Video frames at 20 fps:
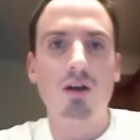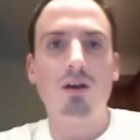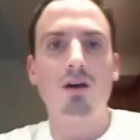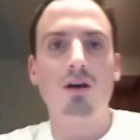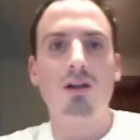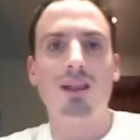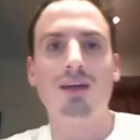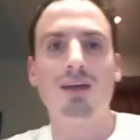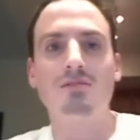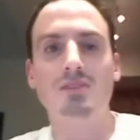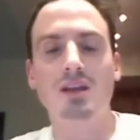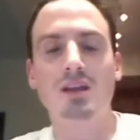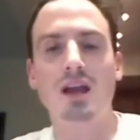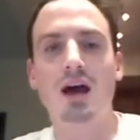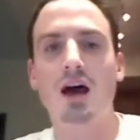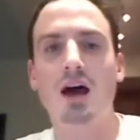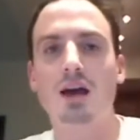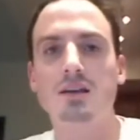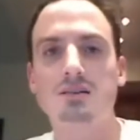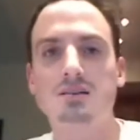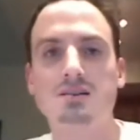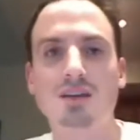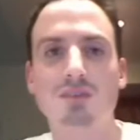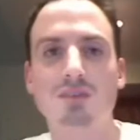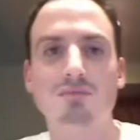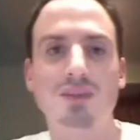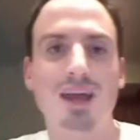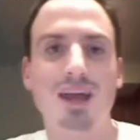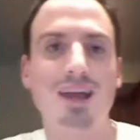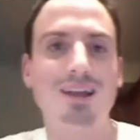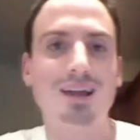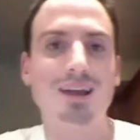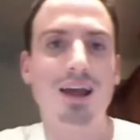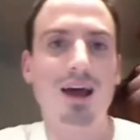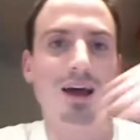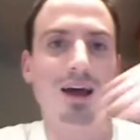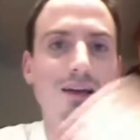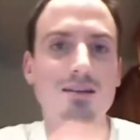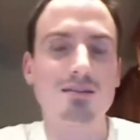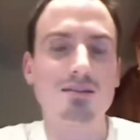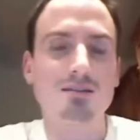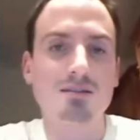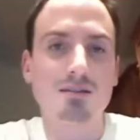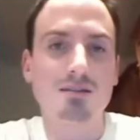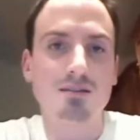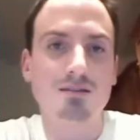11 guys, same 10 guys